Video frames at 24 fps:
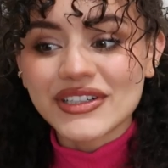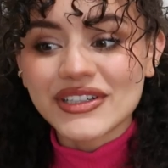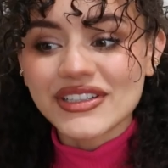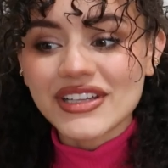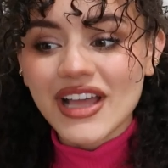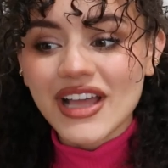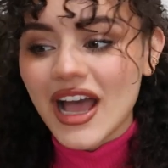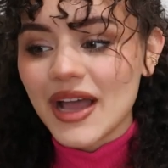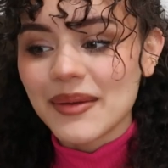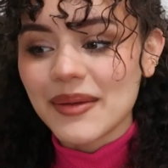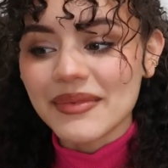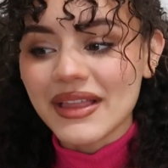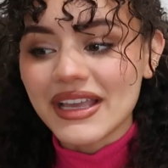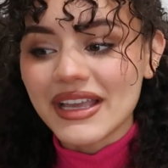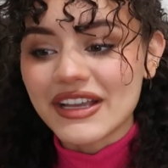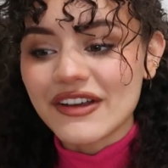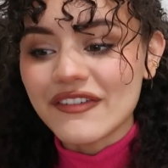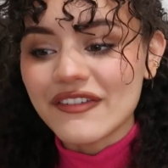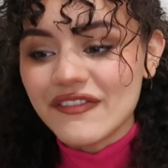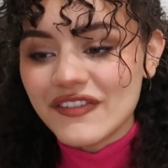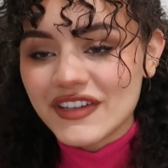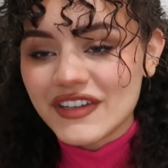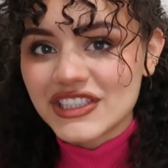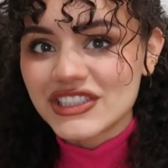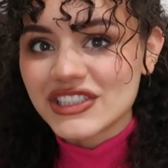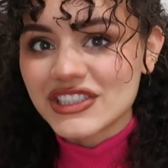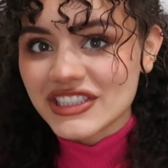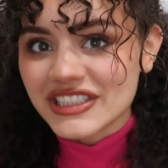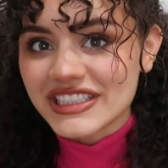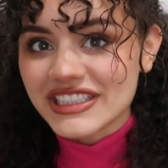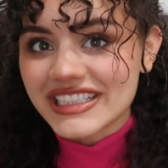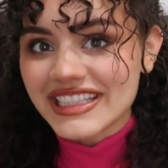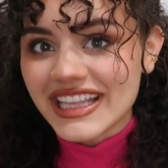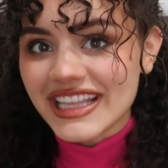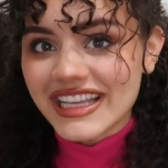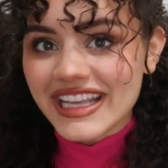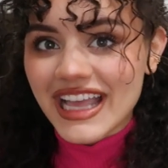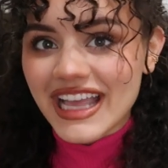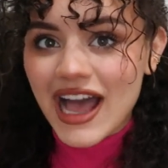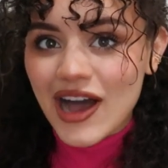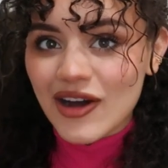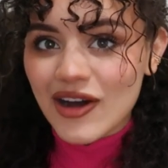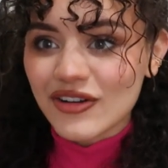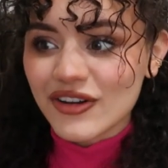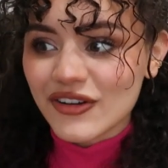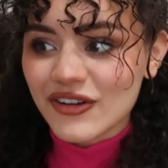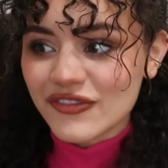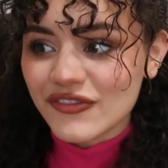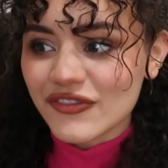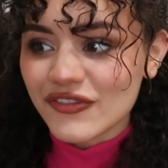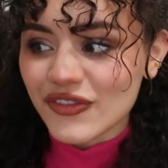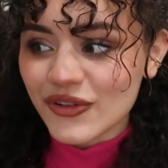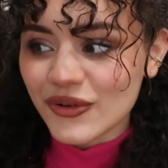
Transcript: winter time, like officially like out of